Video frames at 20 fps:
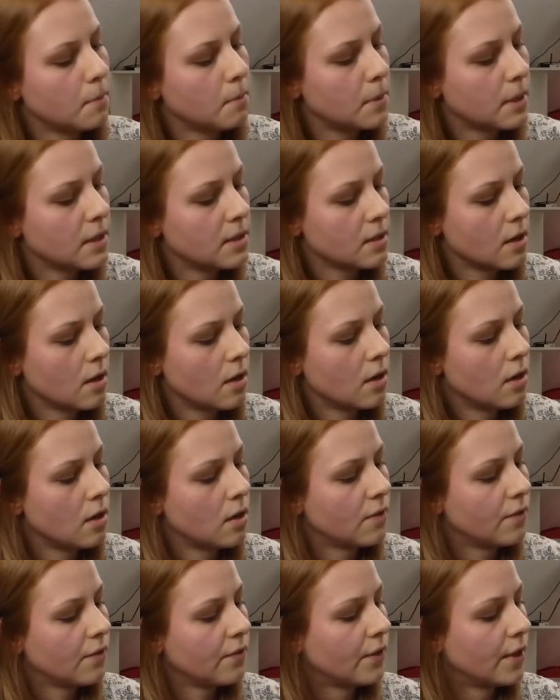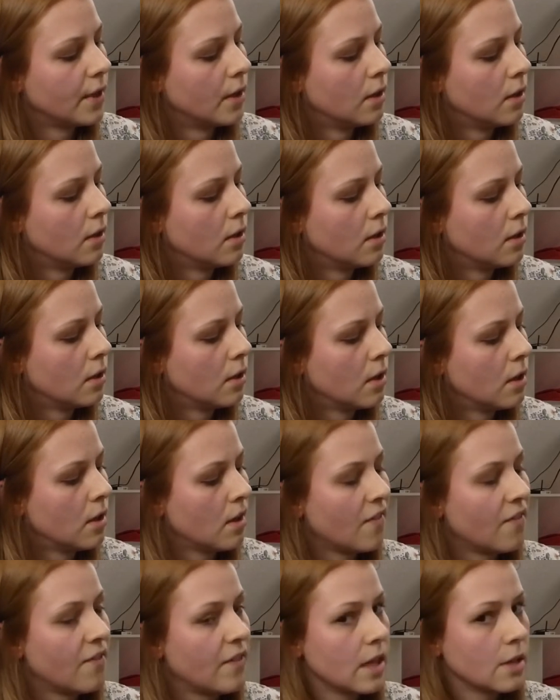bit of
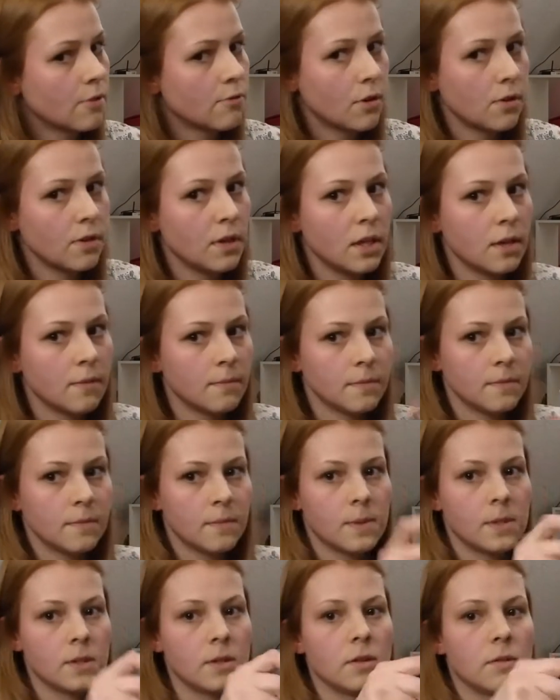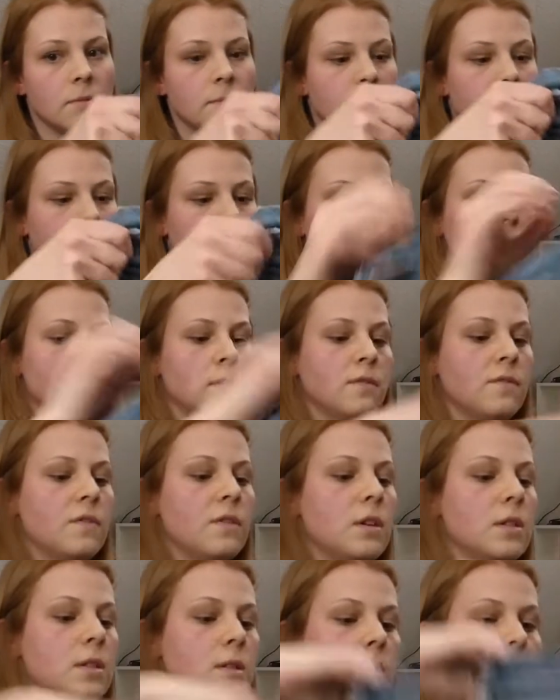Velcro here so you can
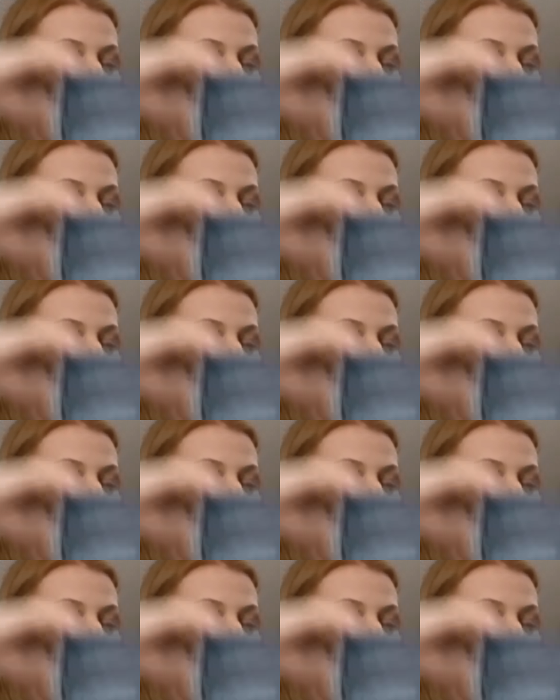fasten